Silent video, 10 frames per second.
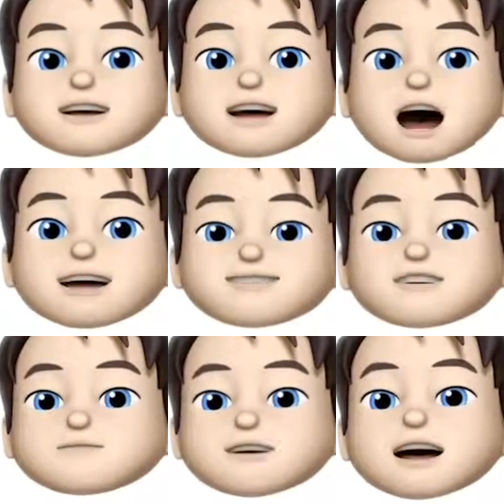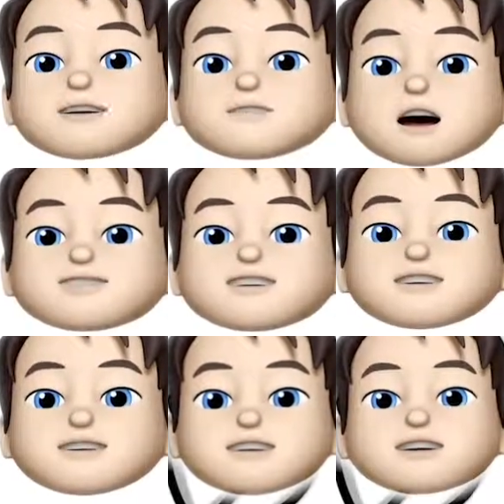I still feel like I have a lot to
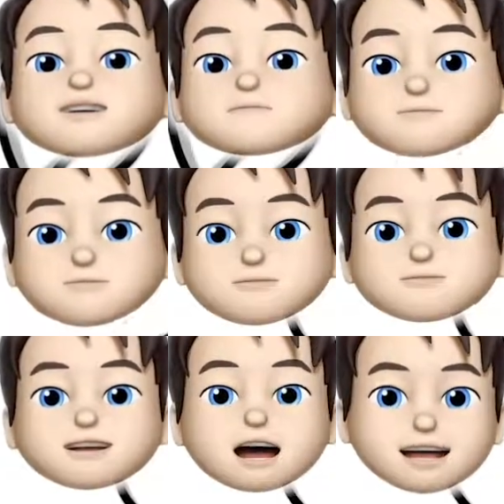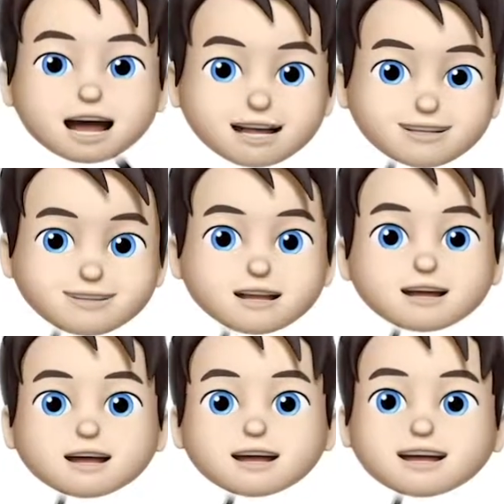learn and improve in that case,
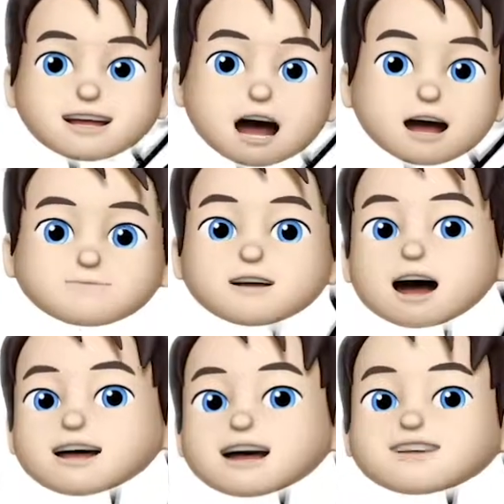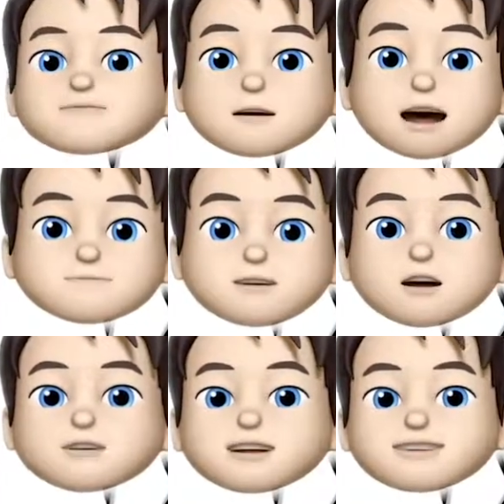and I find that it's my
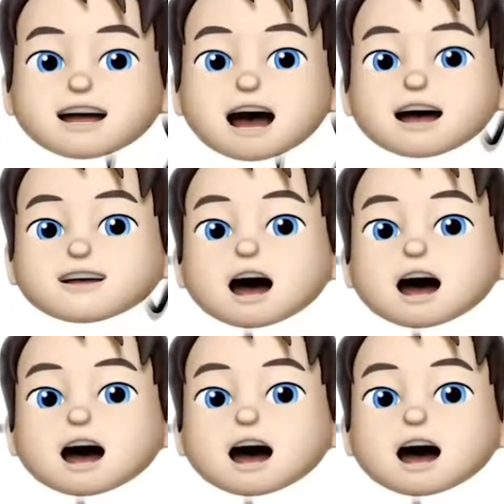fault on the side that